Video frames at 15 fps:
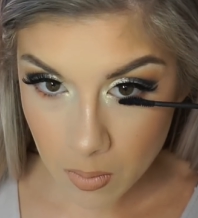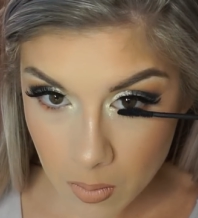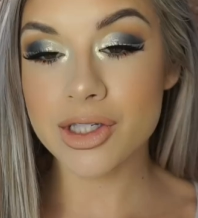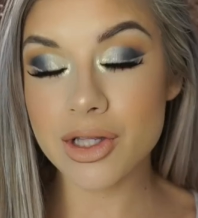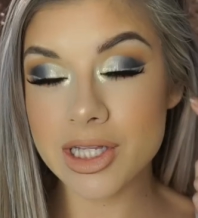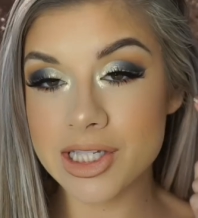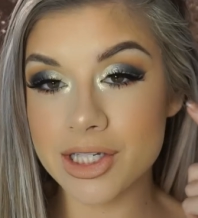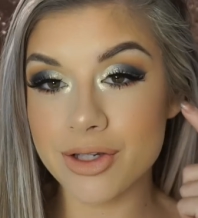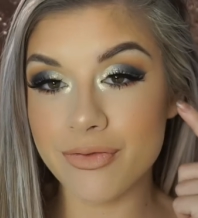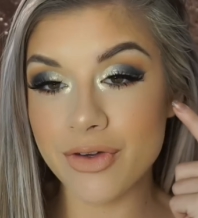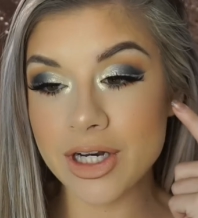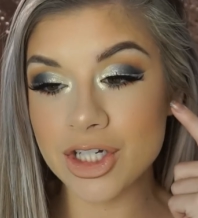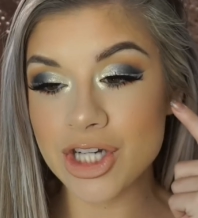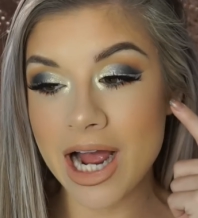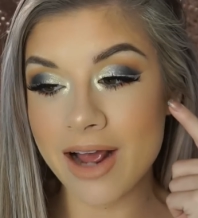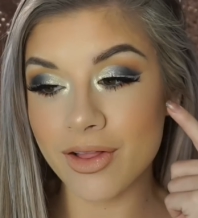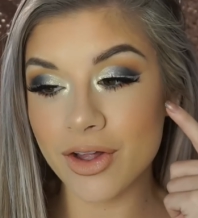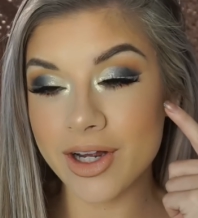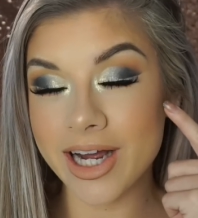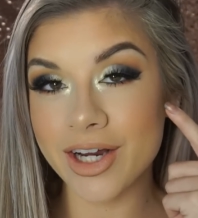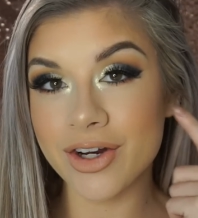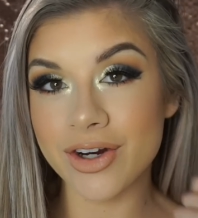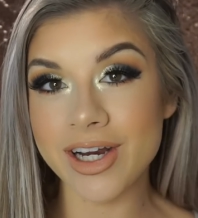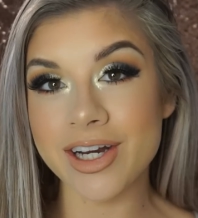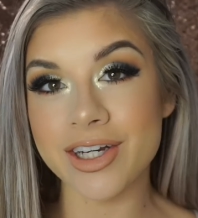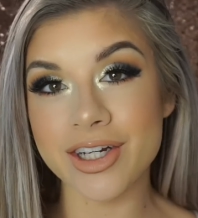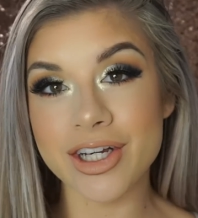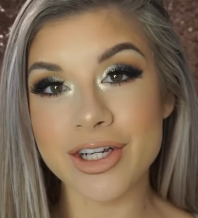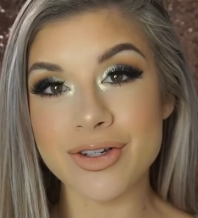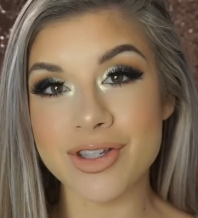So this is a finished eye look I
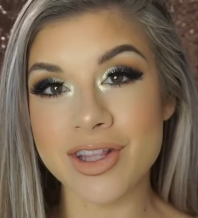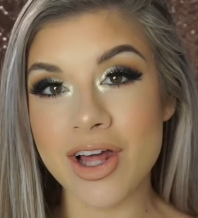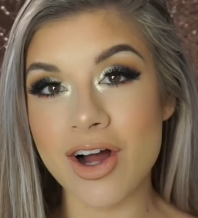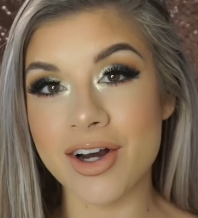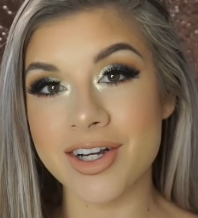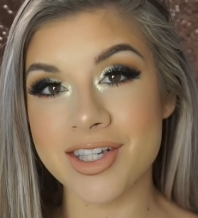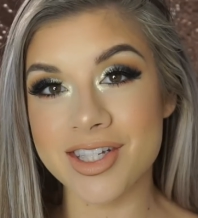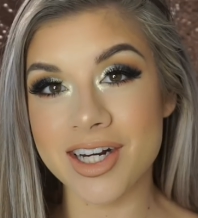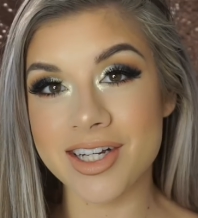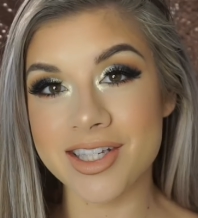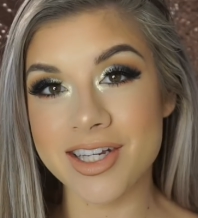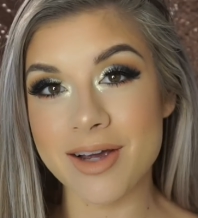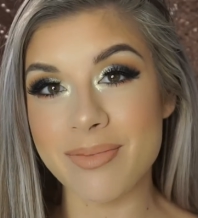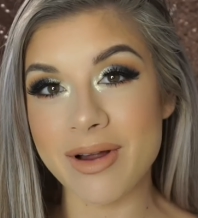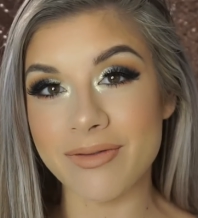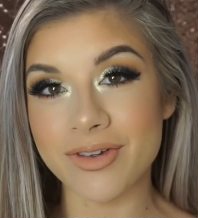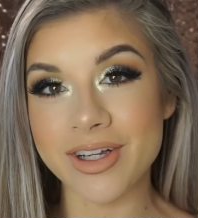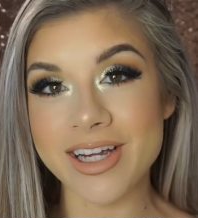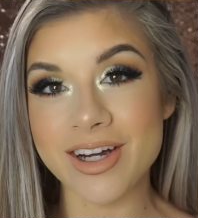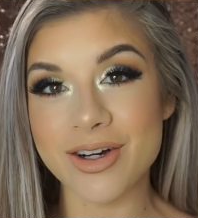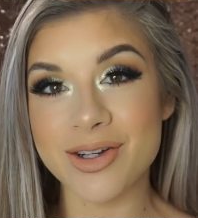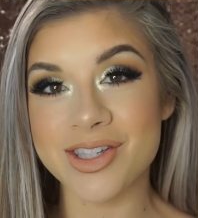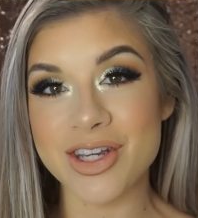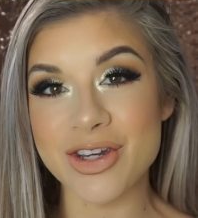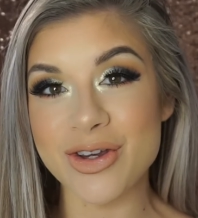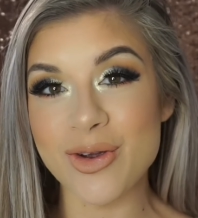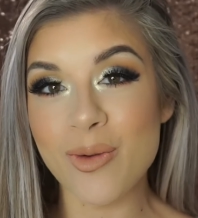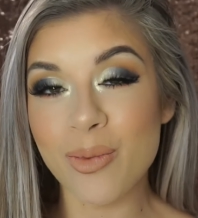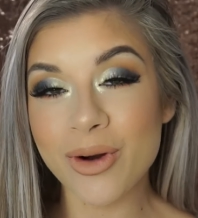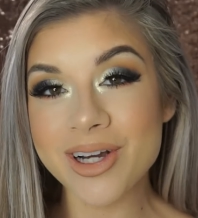created using the Anastasia Beverly Hills
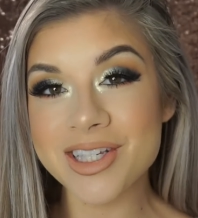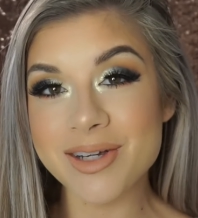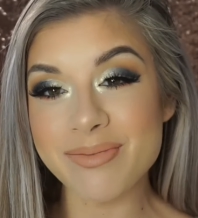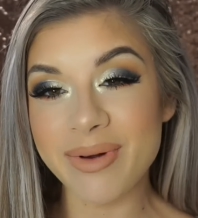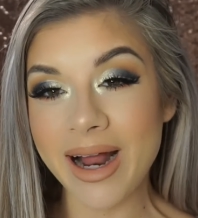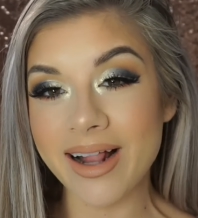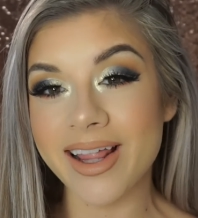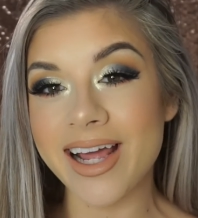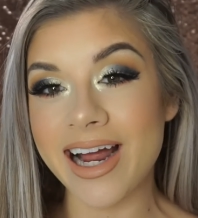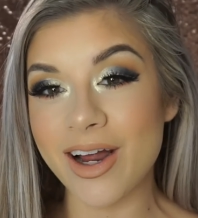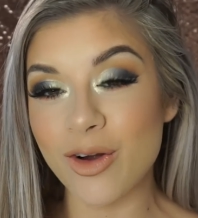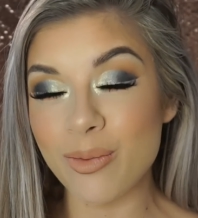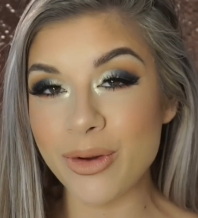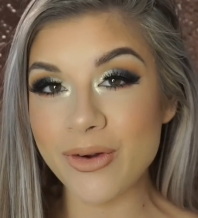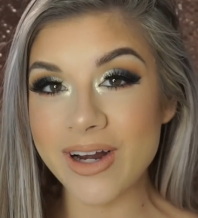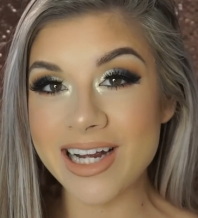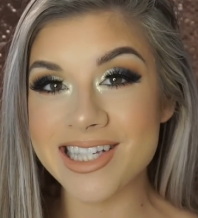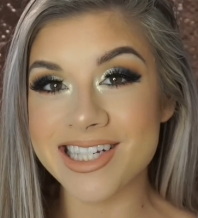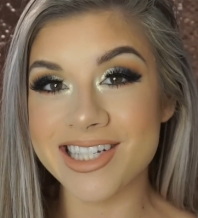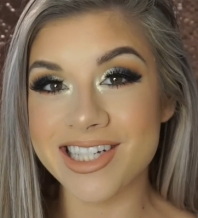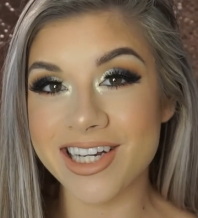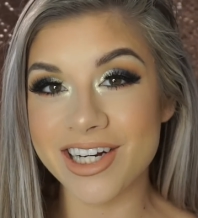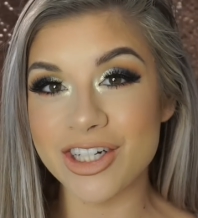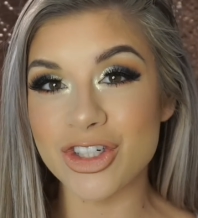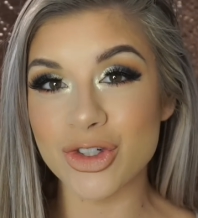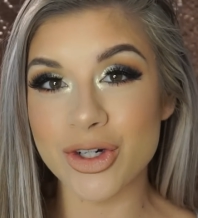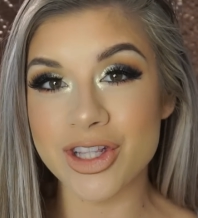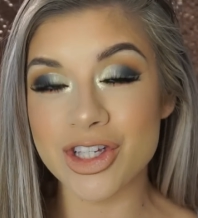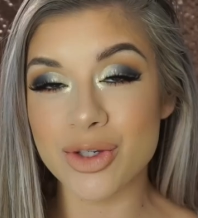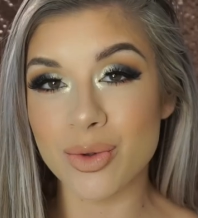new Prism palette. I hope you guys did
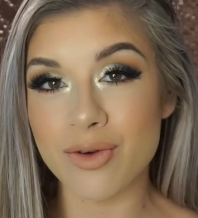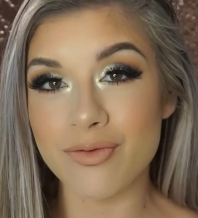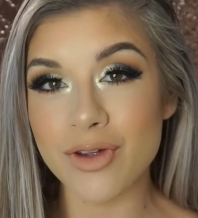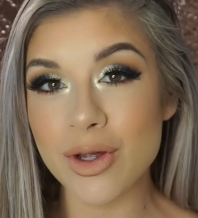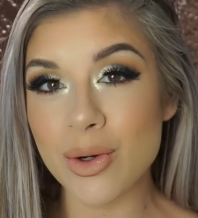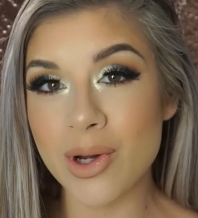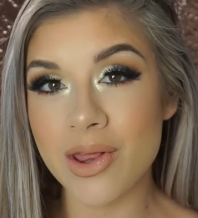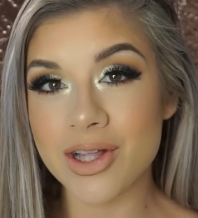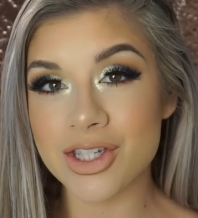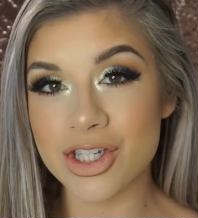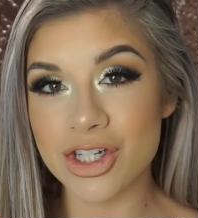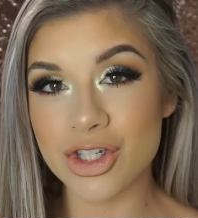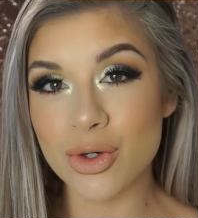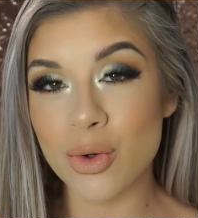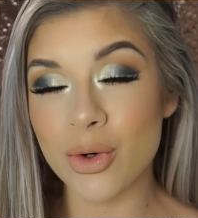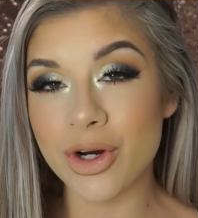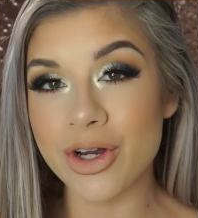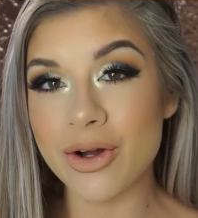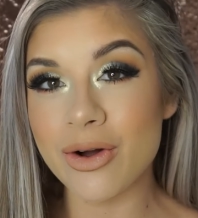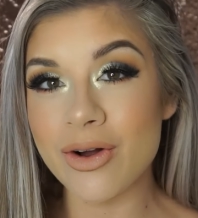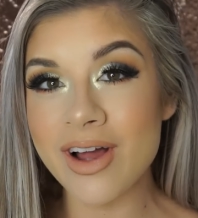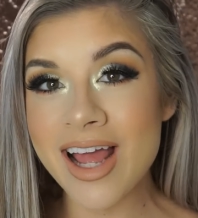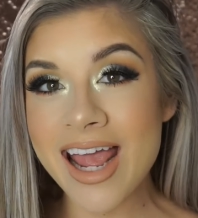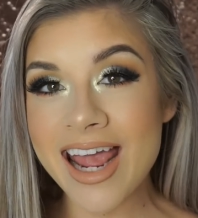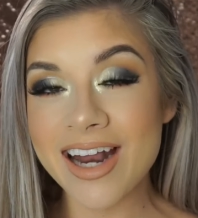enjoy this review and this tutorial.